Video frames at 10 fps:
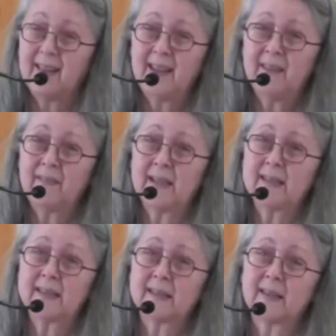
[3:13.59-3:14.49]
The
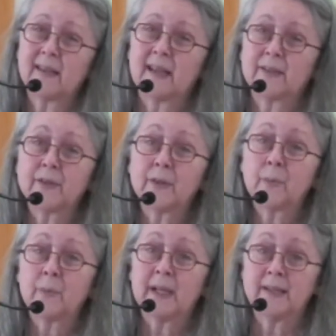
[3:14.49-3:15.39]
events that
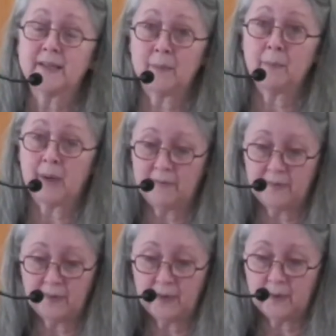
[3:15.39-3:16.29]
took place in
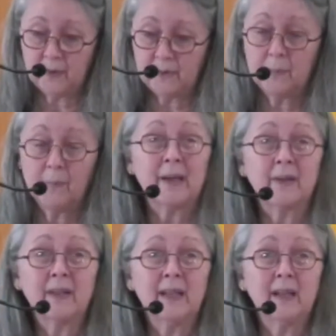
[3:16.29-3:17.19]
Buffalo
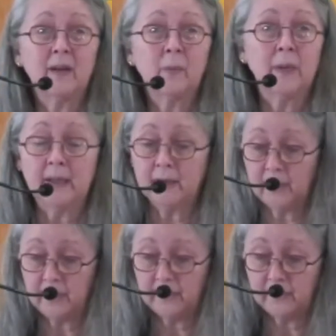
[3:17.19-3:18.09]
barely a week
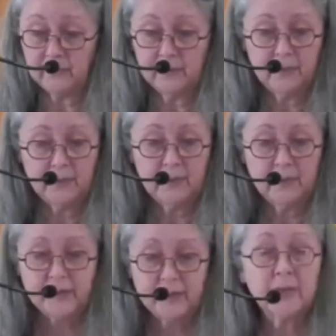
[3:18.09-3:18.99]
ago
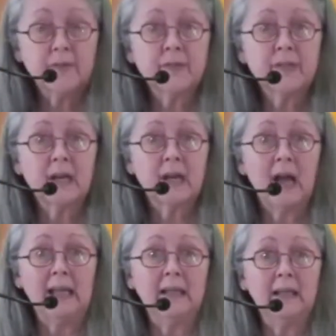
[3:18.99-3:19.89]
serves to
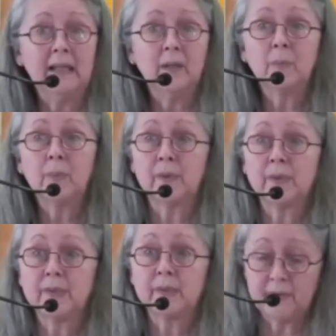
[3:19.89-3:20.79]
heighten the
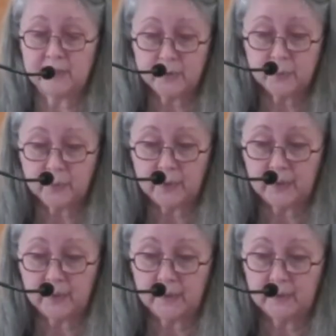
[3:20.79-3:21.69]
importance of this
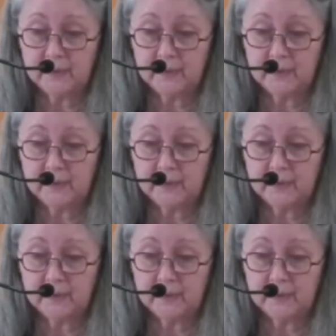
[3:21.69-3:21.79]
work.